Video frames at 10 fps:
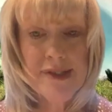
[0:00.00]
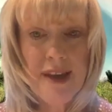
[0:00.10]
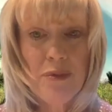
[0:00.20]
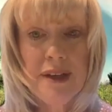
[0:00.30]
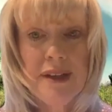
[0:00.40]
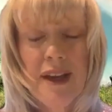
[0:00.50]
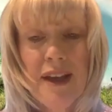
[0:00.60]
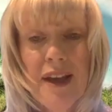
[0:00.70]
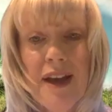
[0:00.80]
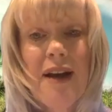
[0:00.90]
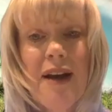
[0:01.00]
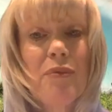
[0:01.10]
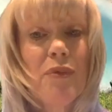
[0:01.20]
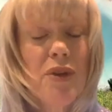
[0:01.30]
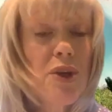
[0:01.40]
And when
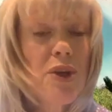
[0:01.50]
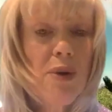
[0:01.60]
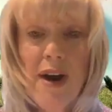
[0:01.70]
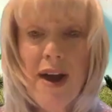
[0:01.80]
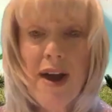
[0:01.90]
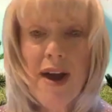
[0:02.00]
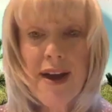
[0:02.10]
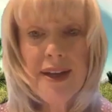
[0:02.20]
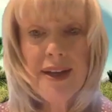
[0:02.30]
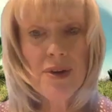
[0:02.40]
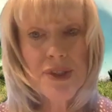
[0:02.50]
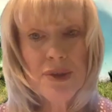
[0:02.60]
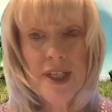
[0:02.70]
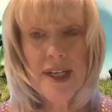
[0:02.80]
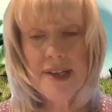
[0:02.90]
you or I or a
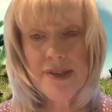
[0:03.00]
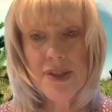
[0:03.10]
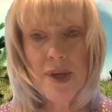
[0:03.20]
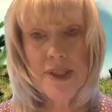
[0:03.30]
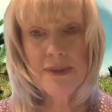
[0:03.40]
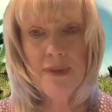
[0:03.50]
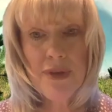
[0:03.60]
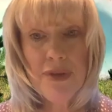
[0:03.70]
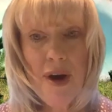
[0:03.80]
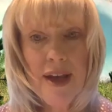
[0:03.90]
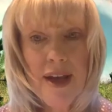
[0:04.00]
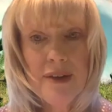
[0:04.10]
student has a stressful thought,